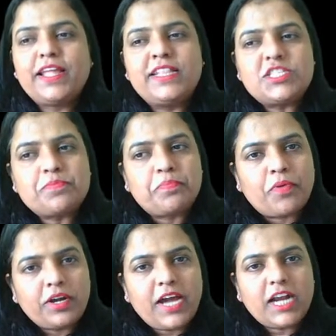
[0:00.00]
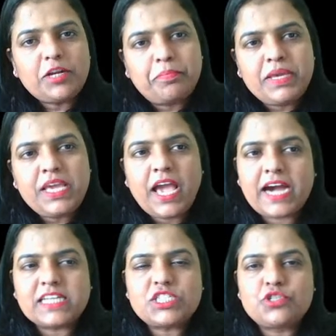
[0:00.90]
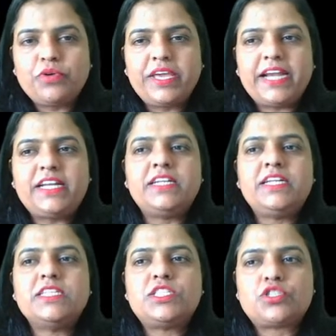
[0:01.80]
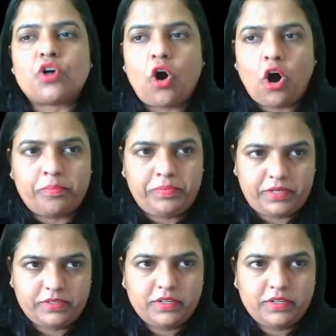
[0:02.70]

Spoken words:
this product P has to get dissolved.